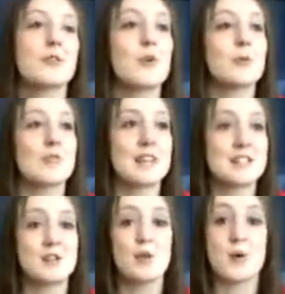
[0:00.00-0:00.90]
So I've got one of
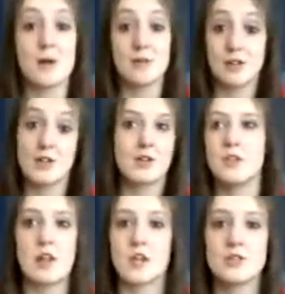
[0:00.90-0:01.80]
these, so I
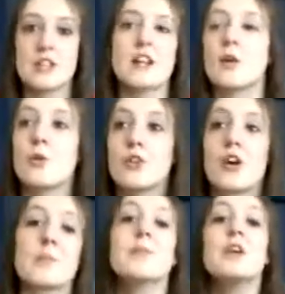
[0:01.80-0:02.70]
like using it like all the
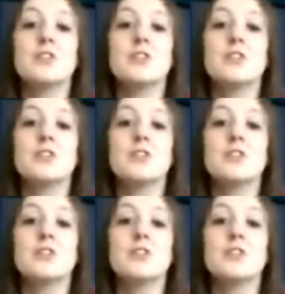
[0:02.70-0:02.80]
time.